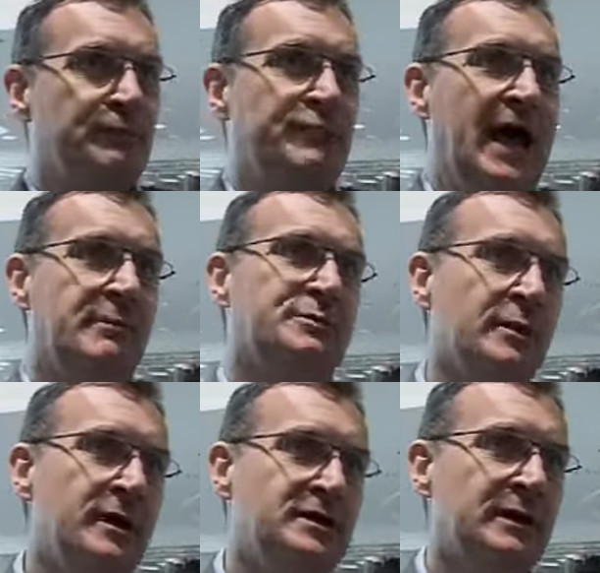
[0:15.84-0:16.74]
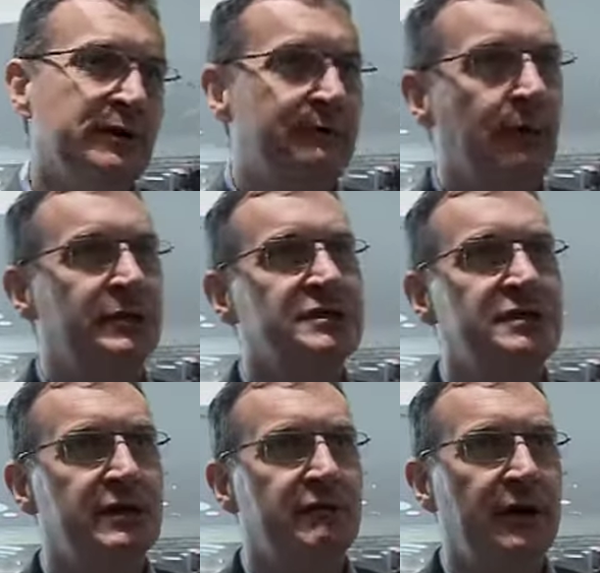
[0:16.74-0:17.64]
perhaps promoting a bit of
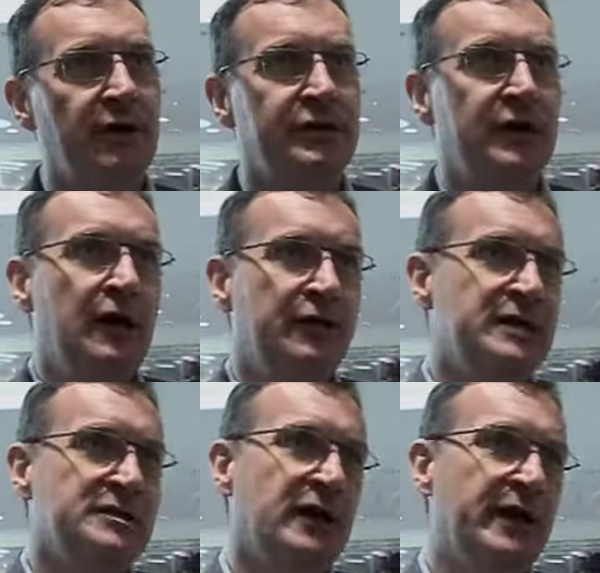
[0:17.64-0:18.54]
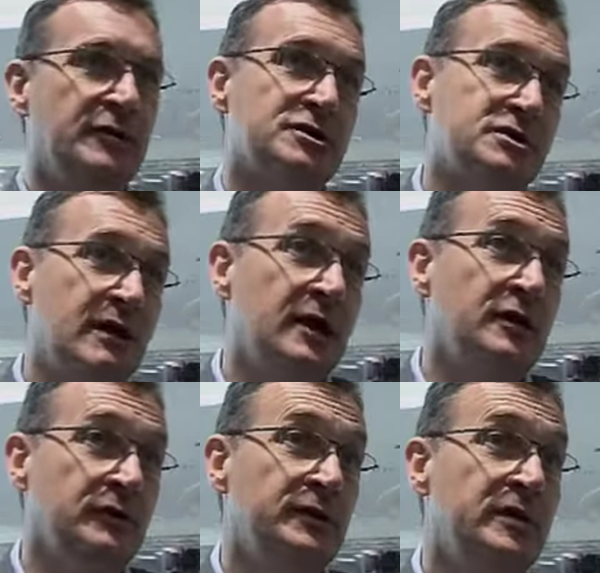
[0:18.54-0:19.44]
publicity around uh, the Inside Out
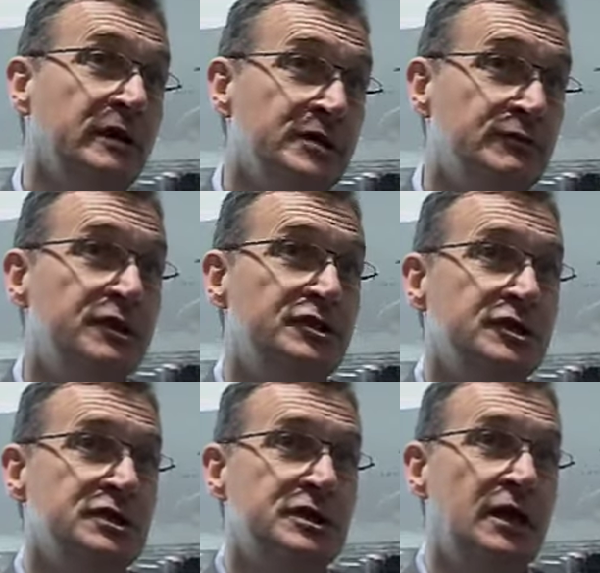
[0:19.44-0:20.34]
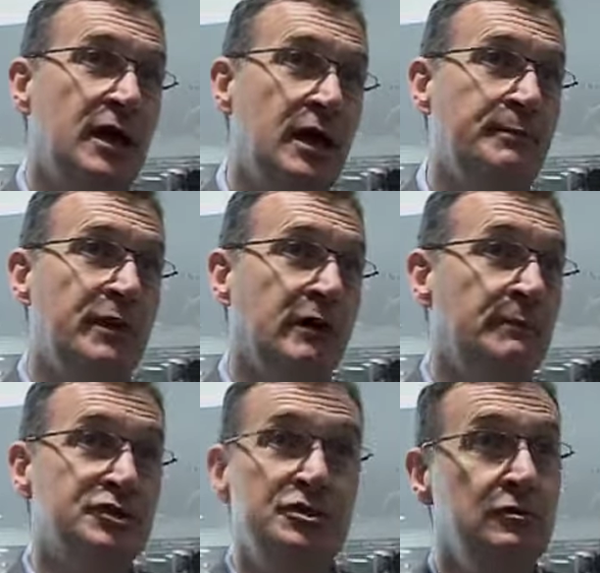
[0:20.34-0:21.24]
strand and the English regions uh,
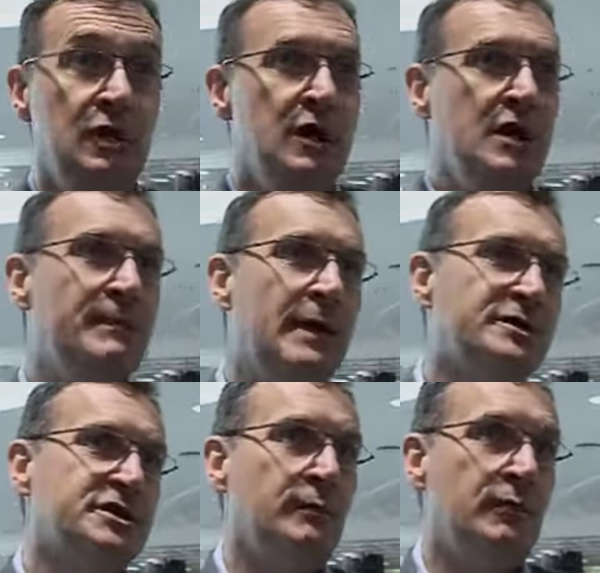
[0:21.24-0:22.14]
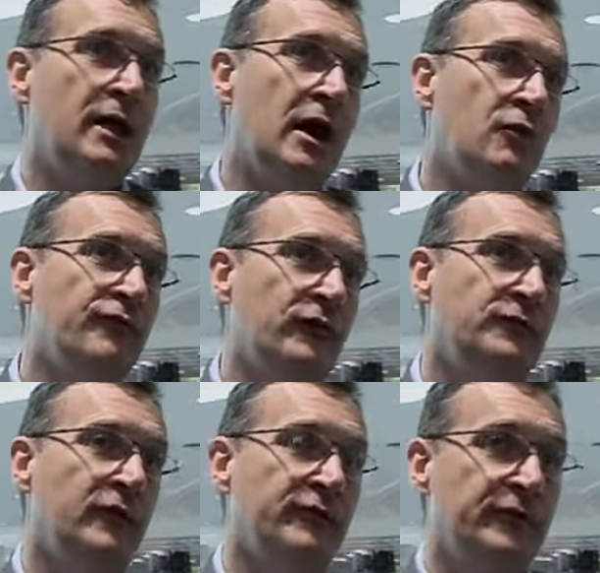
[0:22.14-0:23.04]
programmes to maybe some row
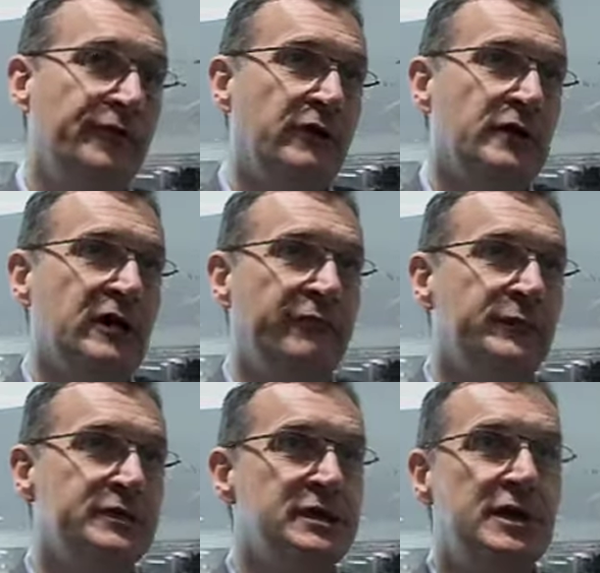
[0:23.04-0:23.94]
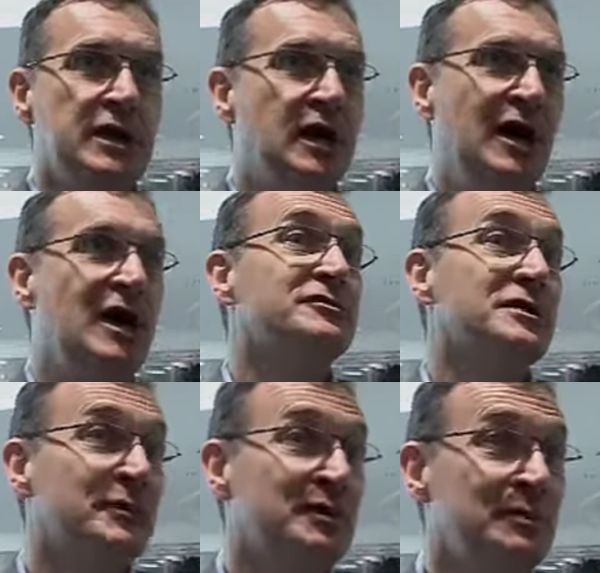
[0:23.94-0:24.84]
involving a foreign government uh, over
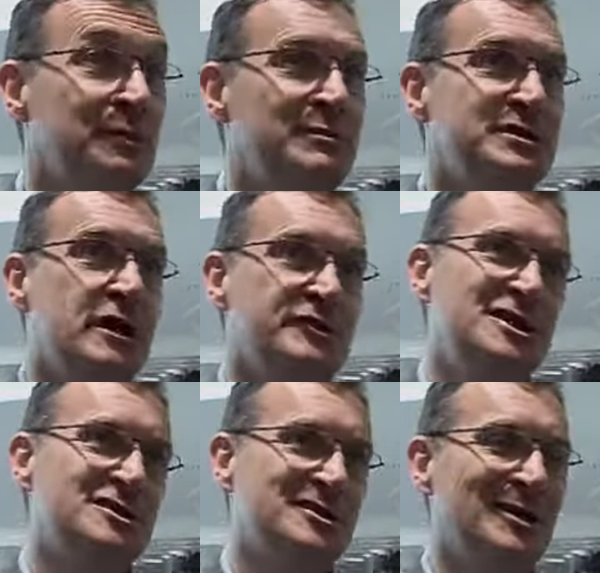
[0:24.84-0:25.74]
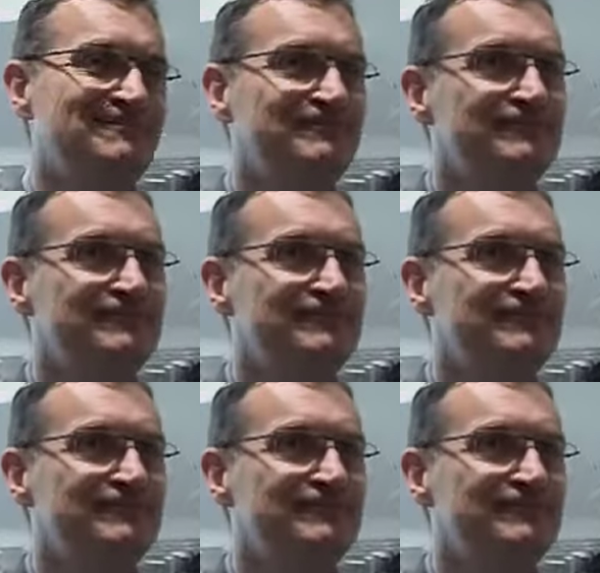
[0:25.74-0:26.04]
something that B B C Overseas has done.